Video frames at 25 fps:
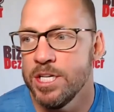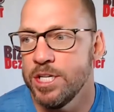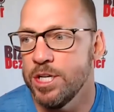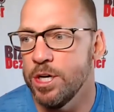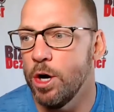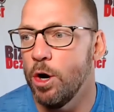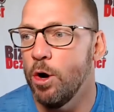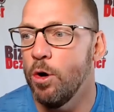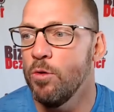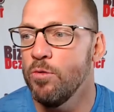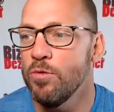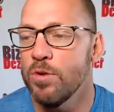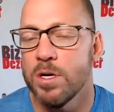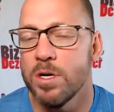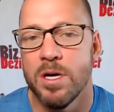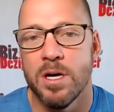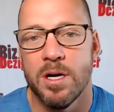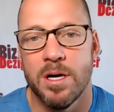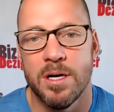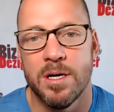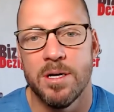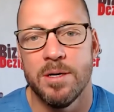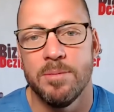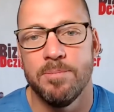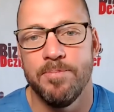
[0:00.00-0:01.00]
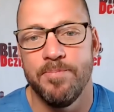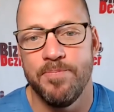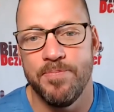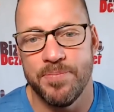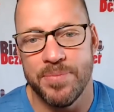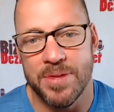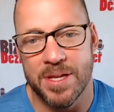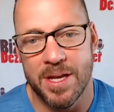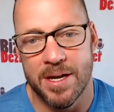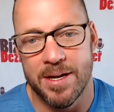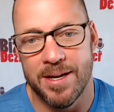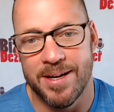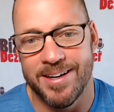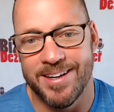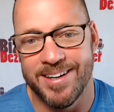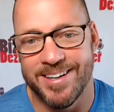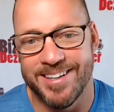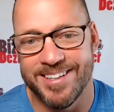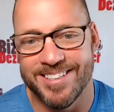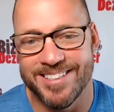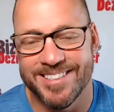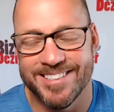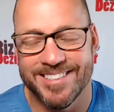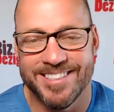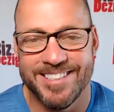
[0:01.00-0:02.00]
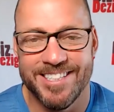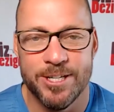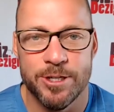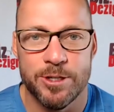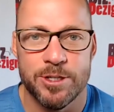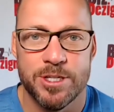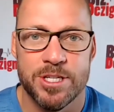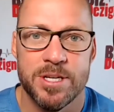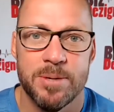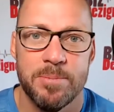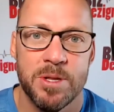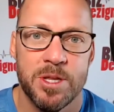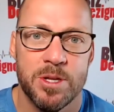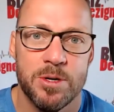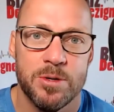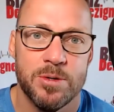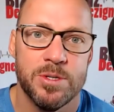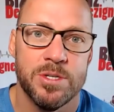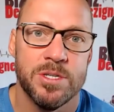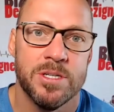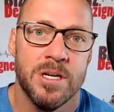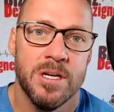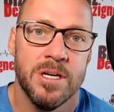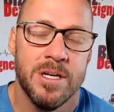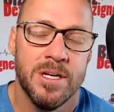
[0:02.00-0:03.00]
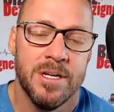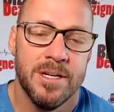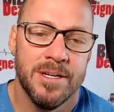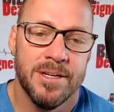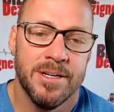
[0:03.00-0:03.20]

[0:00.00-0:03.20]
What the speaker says: to overcome, some of those